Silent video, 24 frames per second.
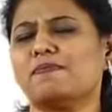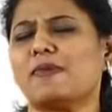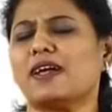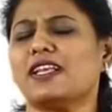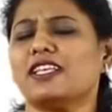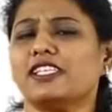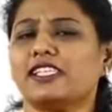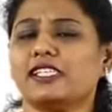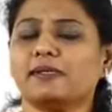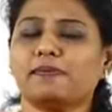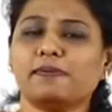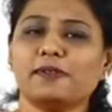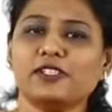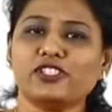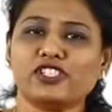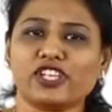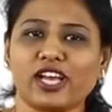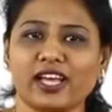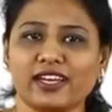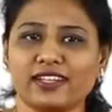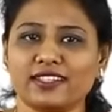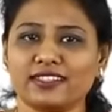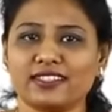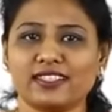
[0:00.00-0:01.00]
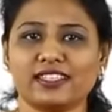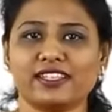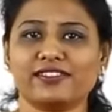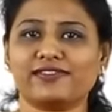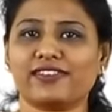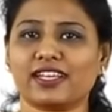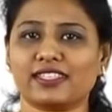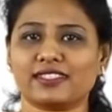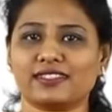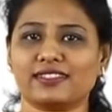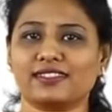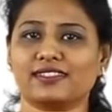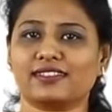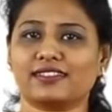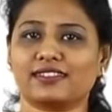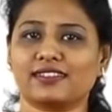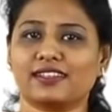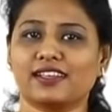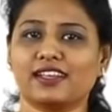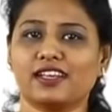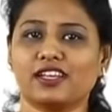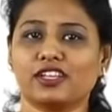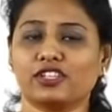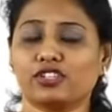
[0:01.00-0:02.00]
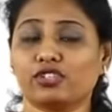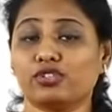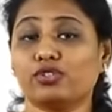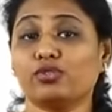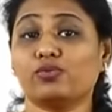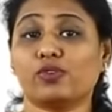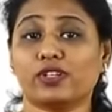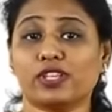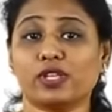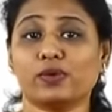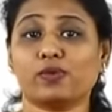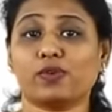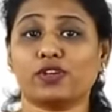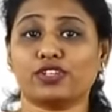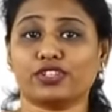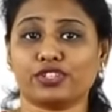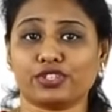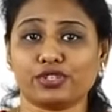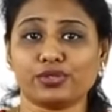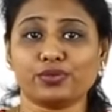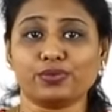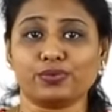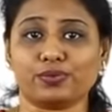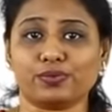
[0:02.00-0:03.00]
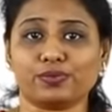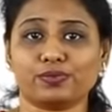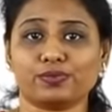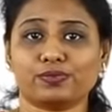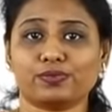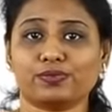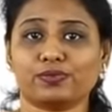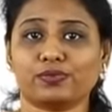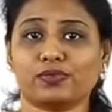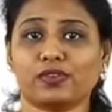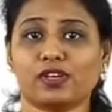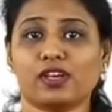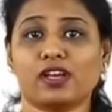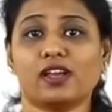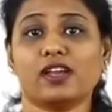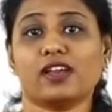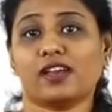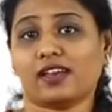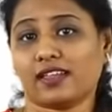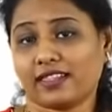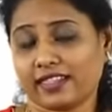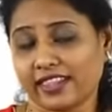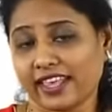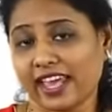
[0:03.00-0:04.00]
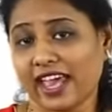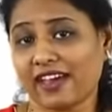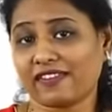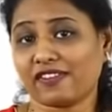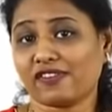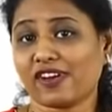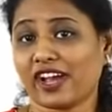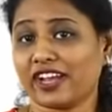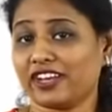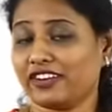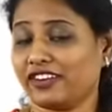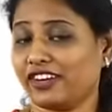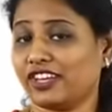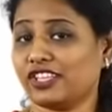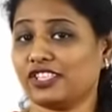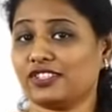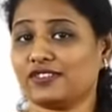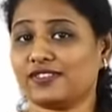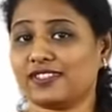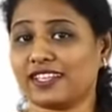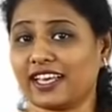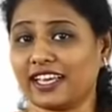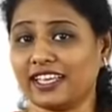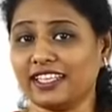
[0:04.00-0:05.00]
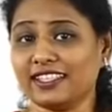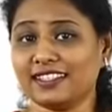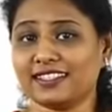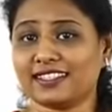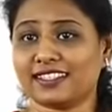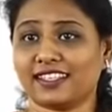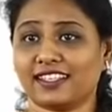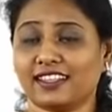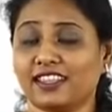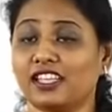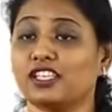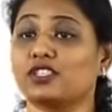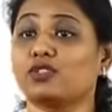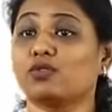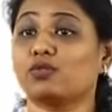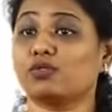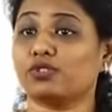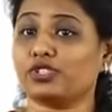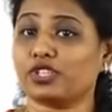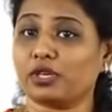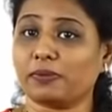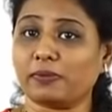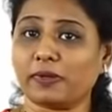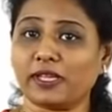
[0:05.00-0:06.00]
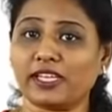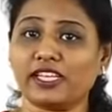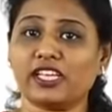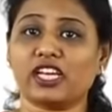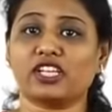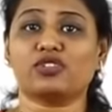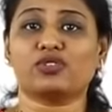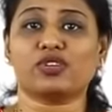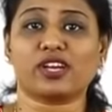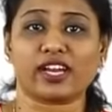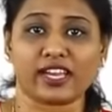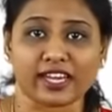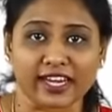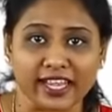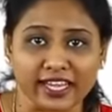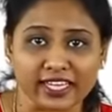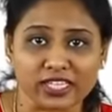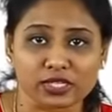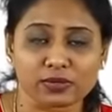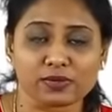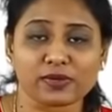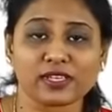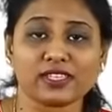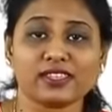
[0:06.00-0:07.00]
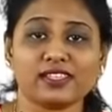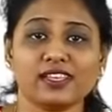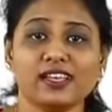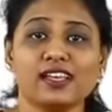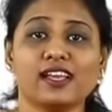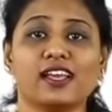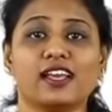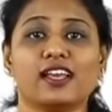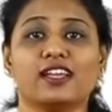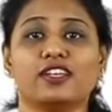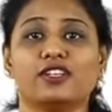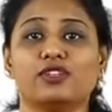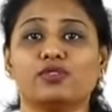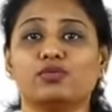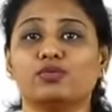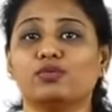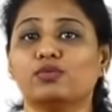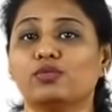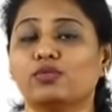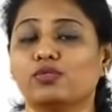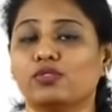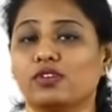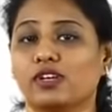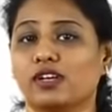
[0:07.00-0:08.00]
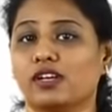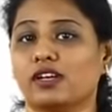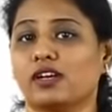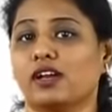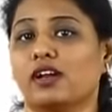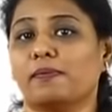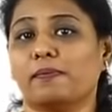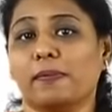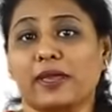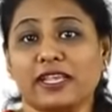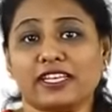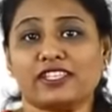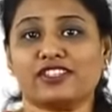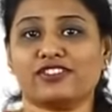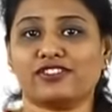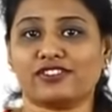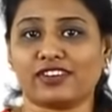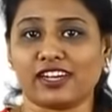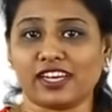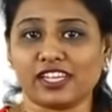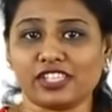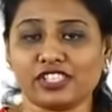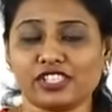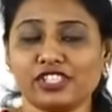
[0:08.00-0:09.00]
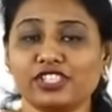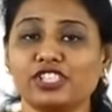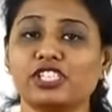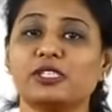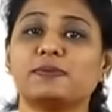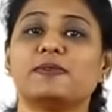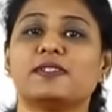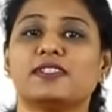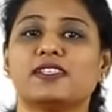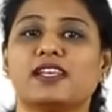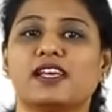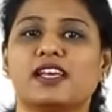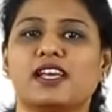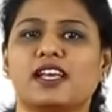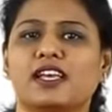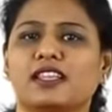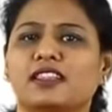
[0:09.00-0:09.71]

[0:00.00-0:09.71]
multiple channels and devices to do what they want to do. They have a wide range of sites, the social media to connect with, to maintain relationships.